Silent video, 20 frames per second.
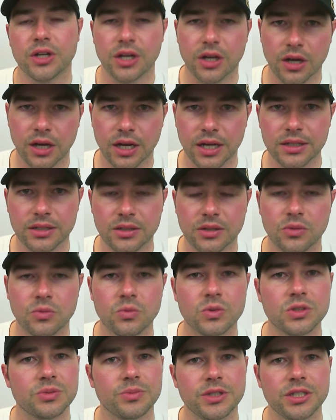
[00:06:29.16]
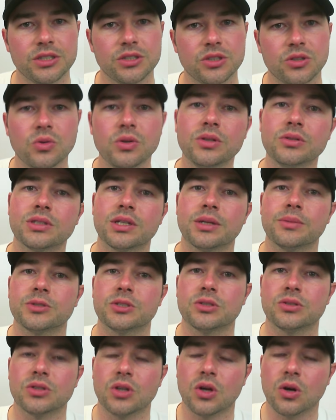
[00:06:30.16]
hot, which means your oil
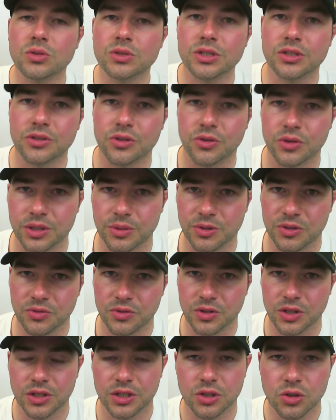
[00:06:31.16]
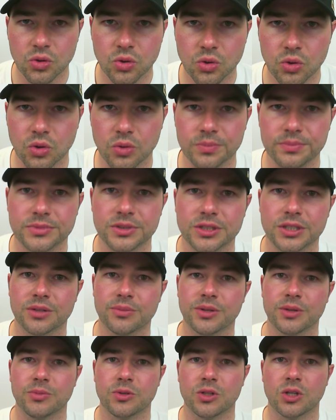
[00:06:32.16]
temperature is also going to be very cool. It's going to
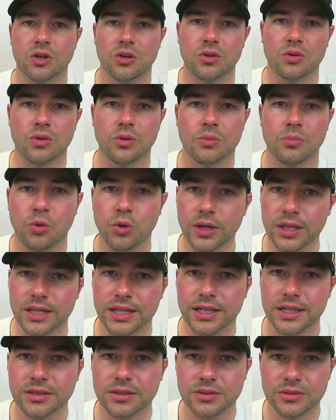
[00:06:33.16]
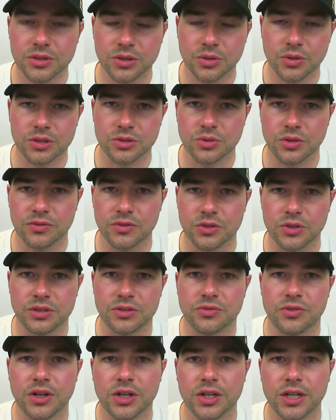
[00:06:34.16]
be below boiling, 212 degrees
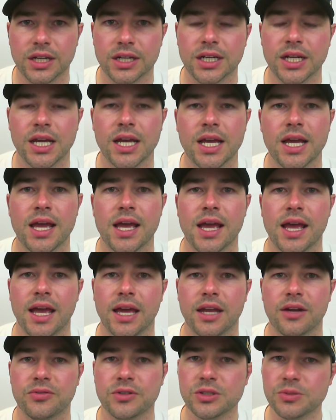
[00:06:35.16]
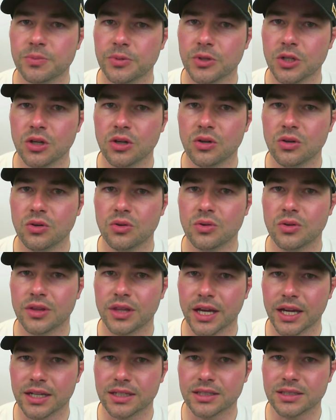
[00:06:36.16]
Fahrenheit. And if it's below
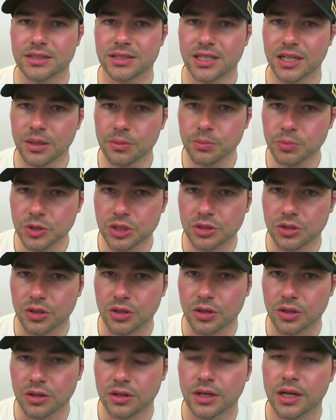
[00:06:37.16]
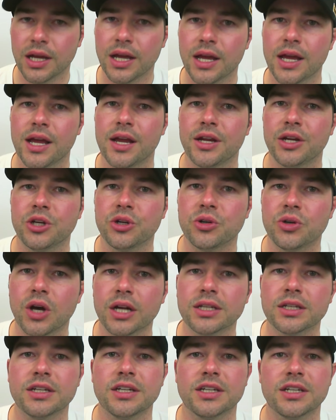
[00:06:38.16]
that temperature, you're
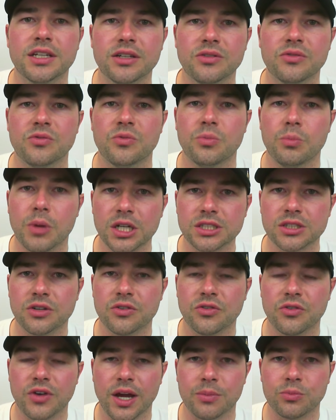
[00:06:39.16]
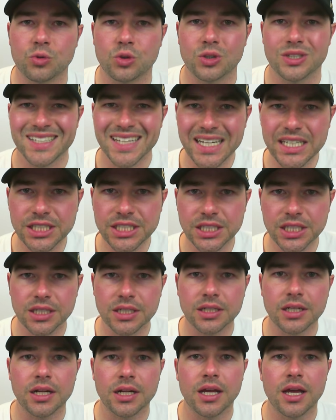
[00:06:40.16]
not going to get much
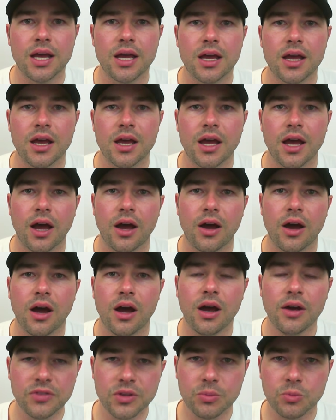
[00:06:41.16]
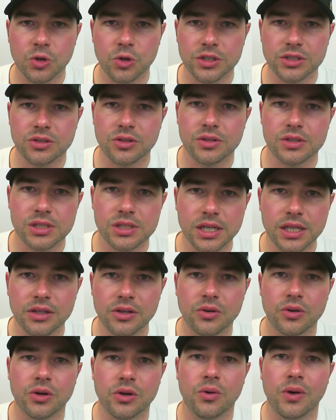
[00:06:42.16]
evaporation of the moisture that's in
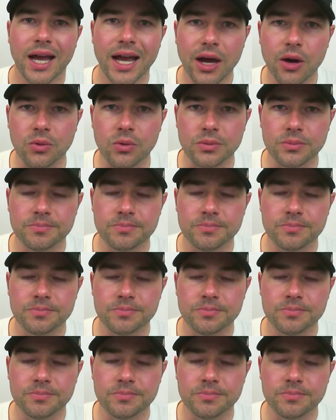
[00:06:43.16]
the oil out.